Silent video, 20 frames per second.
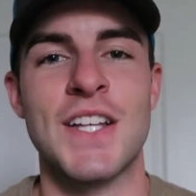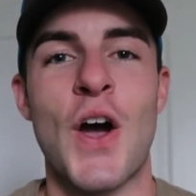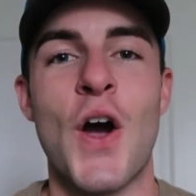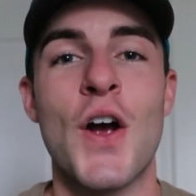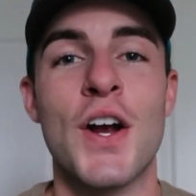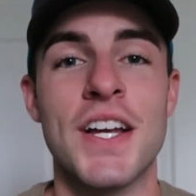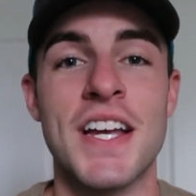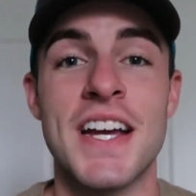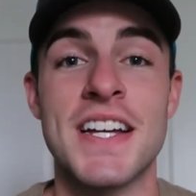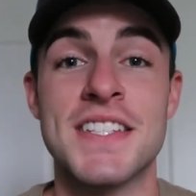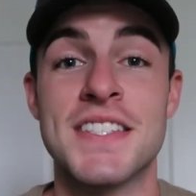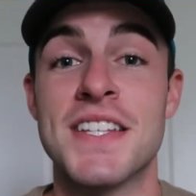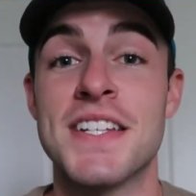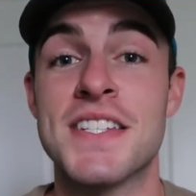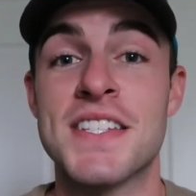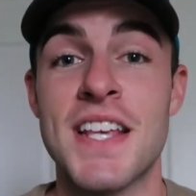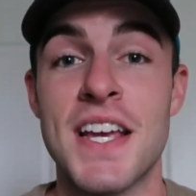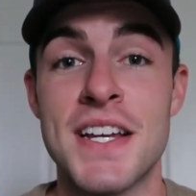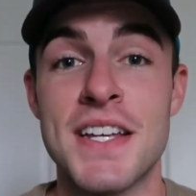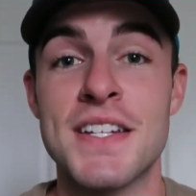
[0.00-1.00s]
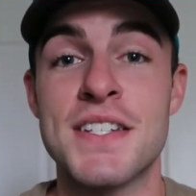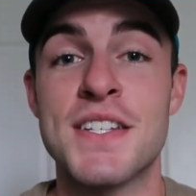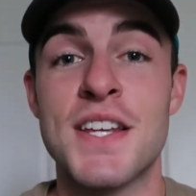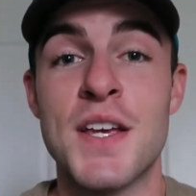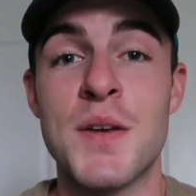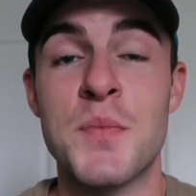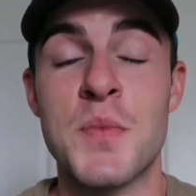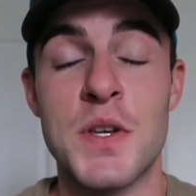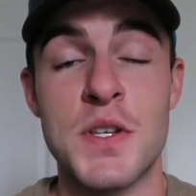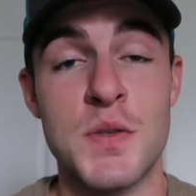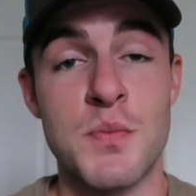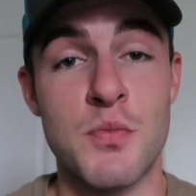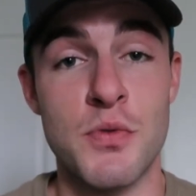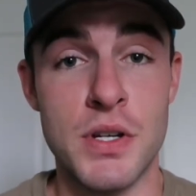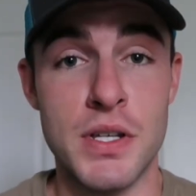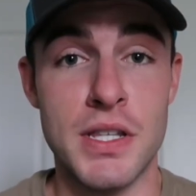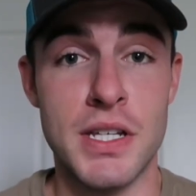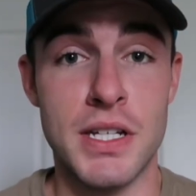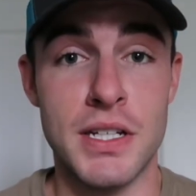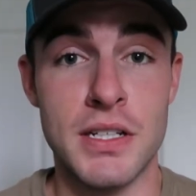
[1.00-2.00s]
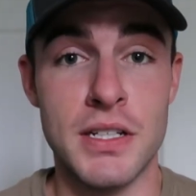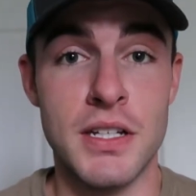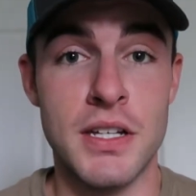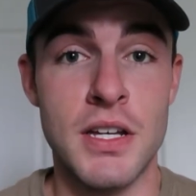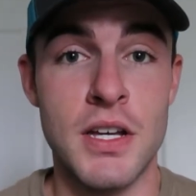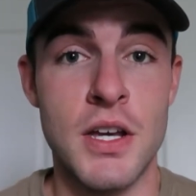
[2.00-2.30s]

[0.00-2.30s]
All right, guys, the second tip is breathing.